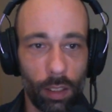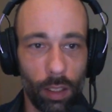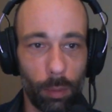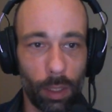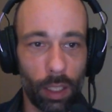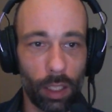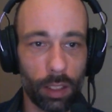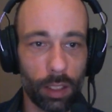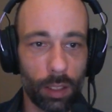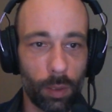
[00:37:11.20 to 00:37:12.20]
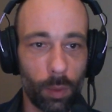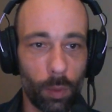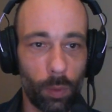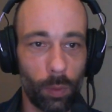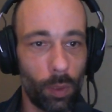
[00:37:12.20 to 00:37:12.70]
a bit less.
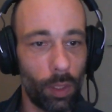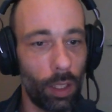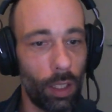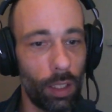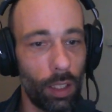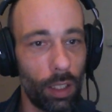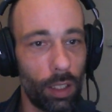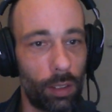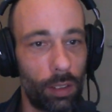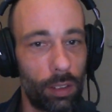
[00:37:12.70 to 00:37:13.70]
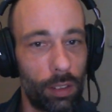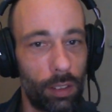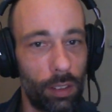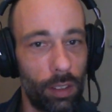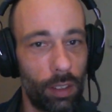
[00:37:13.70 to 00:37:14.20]
Well, there you go.
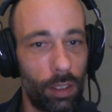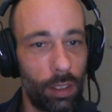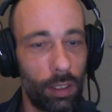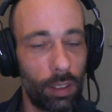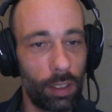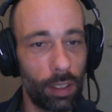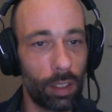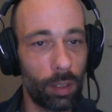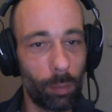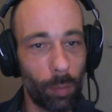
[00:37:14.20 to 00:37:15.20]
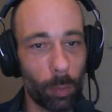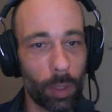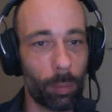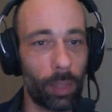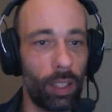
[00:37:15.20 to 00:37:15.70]
It pops
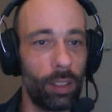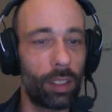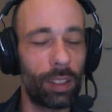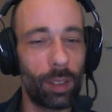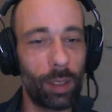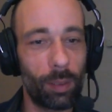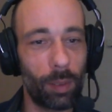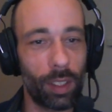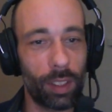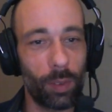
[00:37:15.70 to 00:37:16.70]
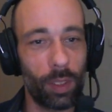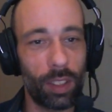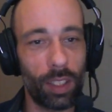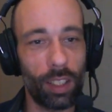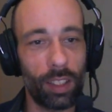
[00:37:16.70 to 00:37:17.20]
up now because we
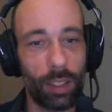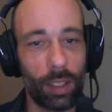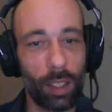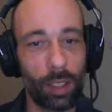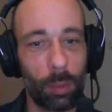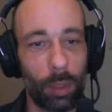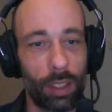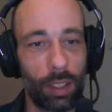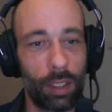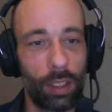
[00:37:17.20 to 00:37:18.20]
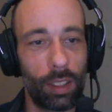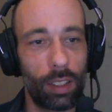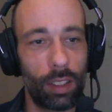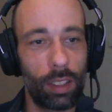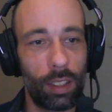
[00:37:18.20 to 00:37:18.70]
changed the colors a bit.
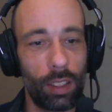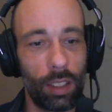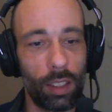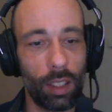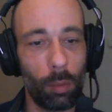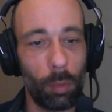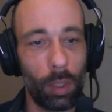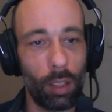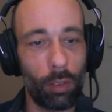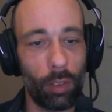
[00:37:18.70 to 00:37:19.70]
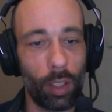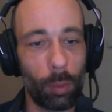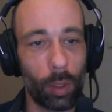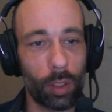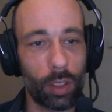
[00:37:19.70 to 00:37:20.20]
And it can be a vague
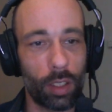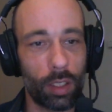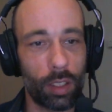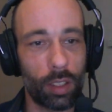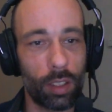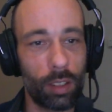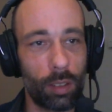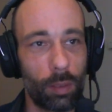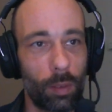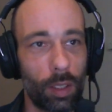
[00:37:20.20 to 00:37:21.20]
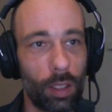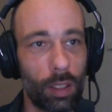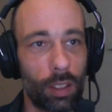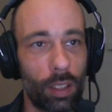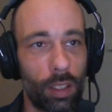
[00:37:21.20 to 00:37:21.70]
process because